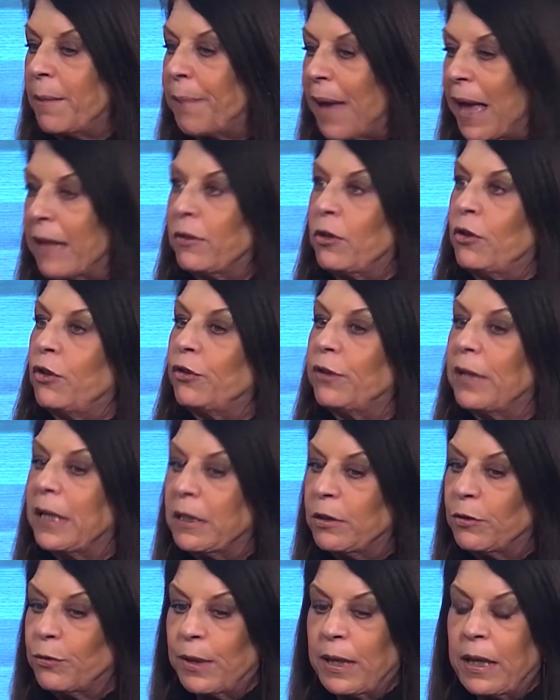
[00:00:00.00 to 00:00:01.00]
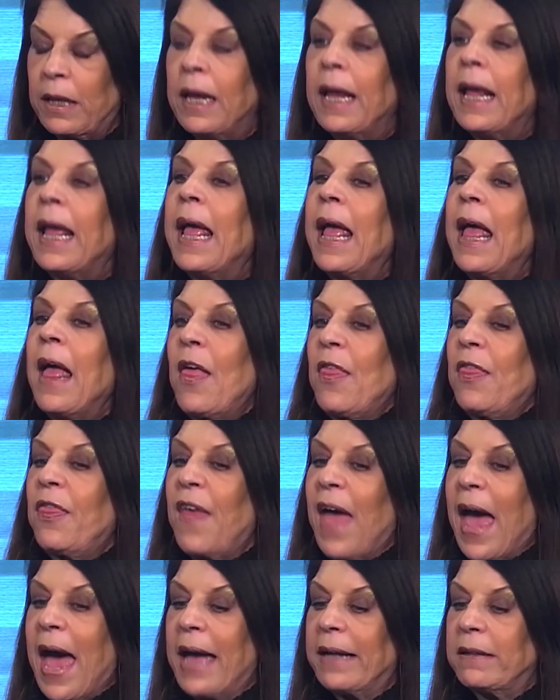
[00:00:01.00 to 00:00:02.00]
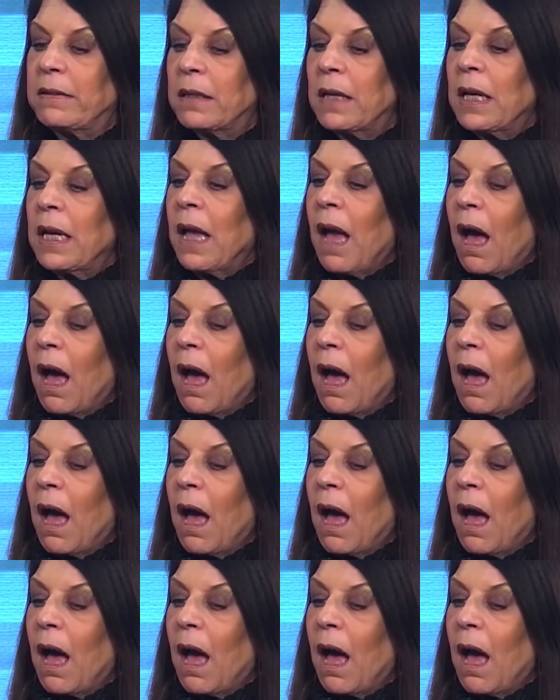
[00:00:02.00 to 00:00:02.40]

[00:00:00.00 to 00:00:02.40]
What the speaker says: ambassador to Israel, that